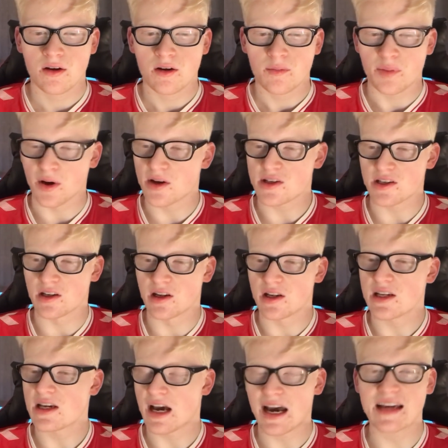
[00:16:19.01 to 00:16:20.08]

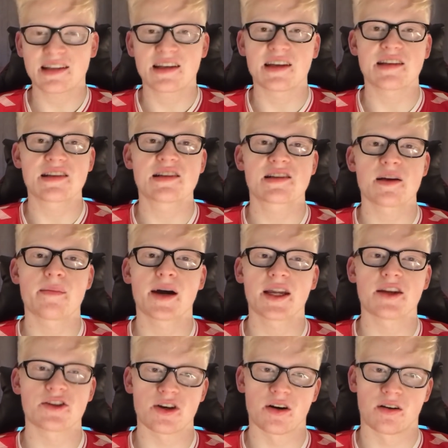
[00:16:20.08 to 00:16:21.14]
Personally, Adkins is the
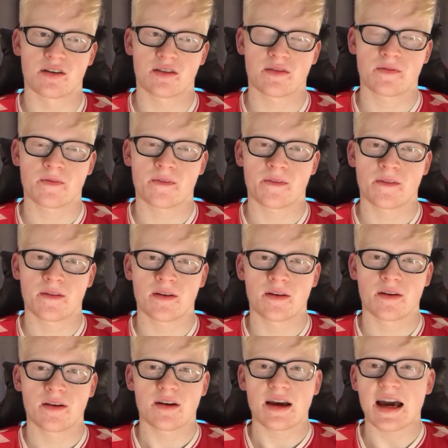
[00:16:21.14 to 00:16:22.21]
manager.
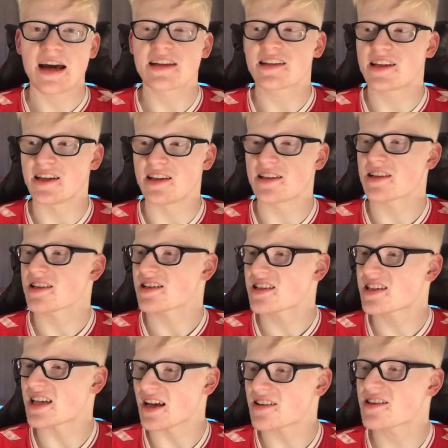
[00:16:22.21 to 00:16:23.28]
Adkins
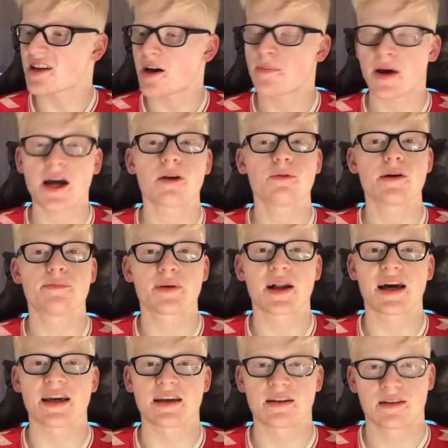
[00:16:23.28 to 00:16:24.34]
sets up how we
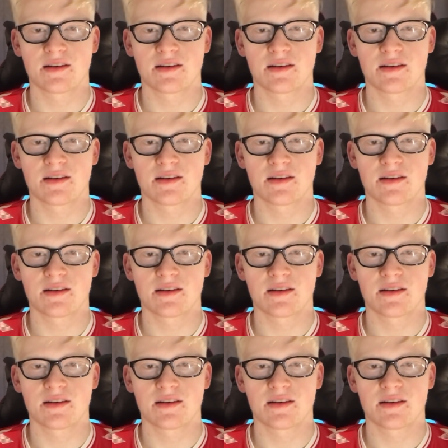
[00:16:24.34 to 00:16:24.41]
play.